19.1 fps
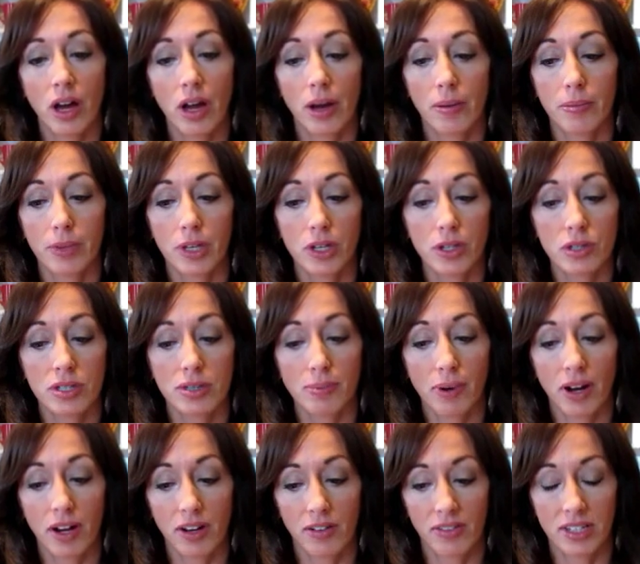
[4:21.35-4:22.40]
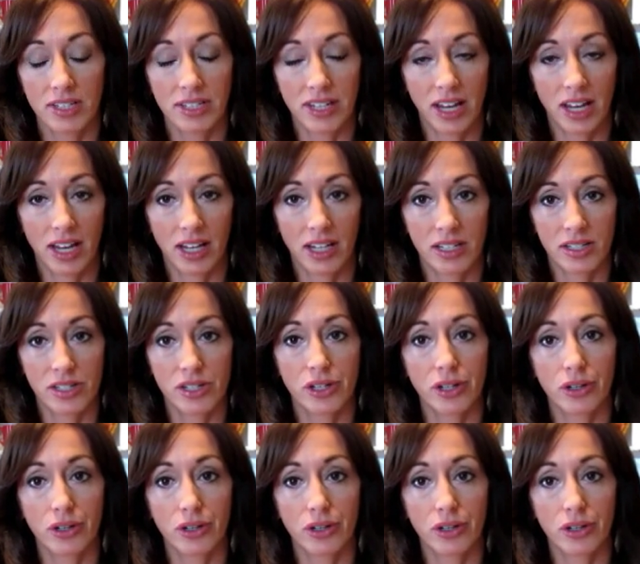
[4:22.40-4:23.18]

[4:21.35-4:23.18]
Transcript: um, use part of the day to,